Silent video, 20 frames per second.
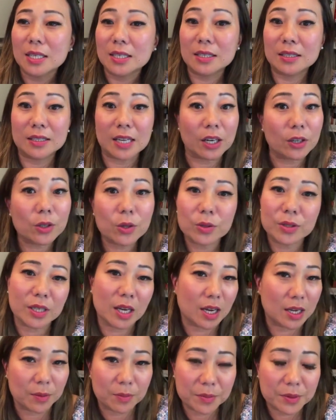
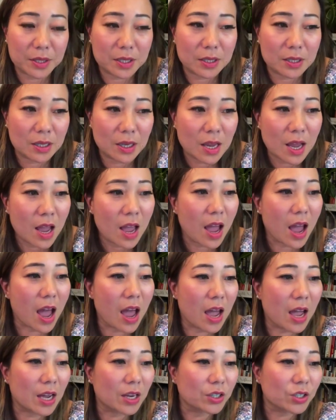stereotypes
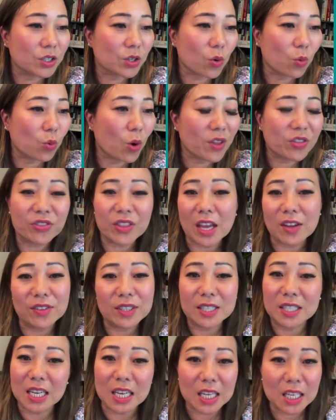and what
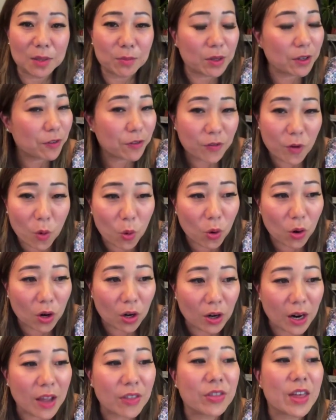they've seen before.